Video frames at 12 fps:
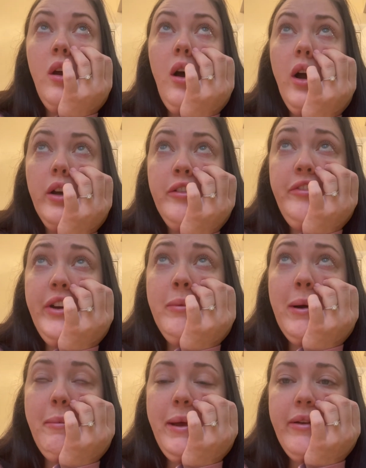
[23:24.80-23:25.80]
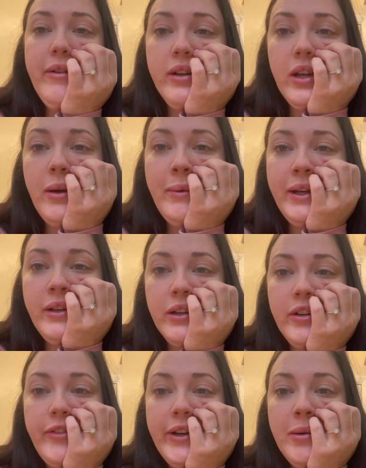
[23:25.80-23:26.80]
I can feel my period coming. I
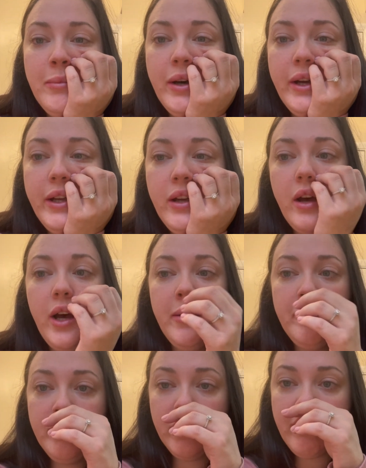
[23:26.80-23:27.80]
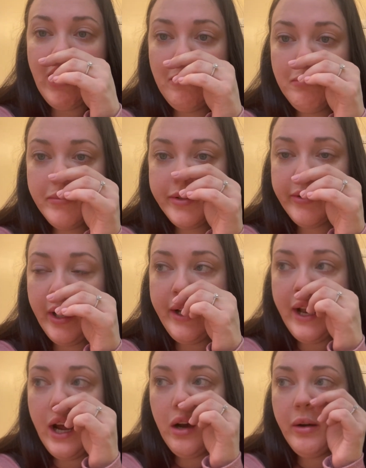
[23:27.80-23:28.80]
can feel my cramps right now.